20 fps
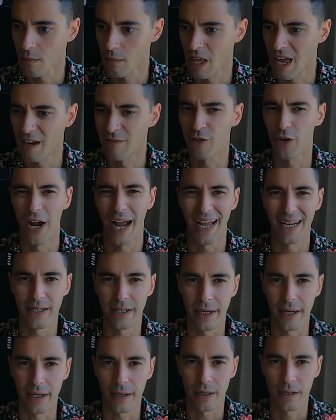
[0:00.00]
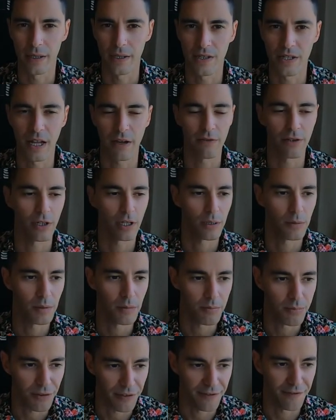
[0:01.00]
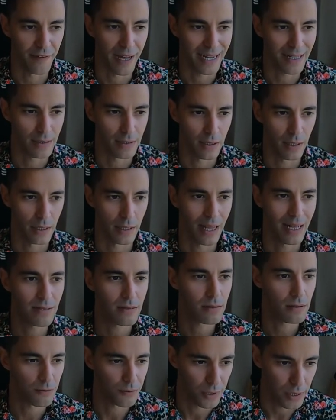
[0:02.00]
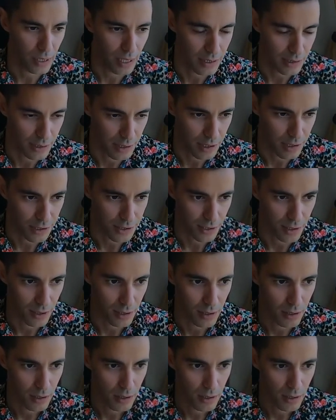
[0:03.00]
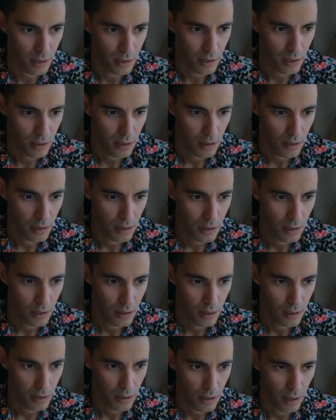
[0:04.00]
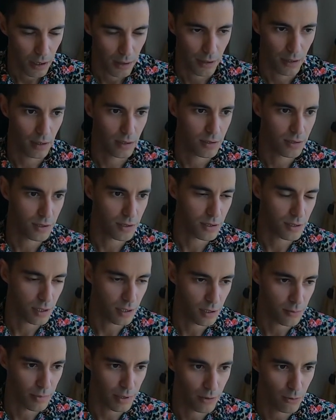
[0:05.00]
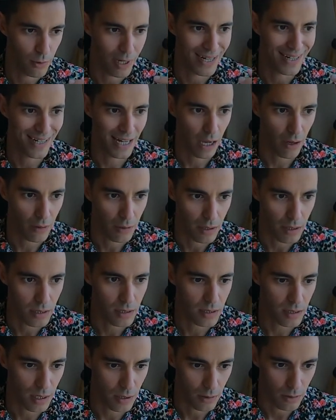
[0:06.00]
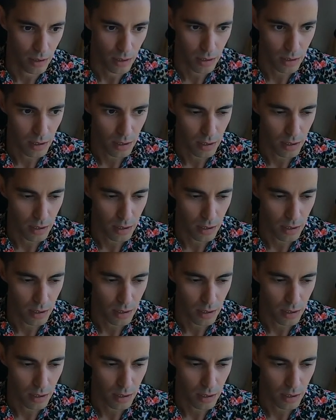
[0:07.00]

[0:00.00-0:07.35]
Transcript: ever ending. It's never going to be perfected, and that's the realization. I think it's just going to be right now in this era,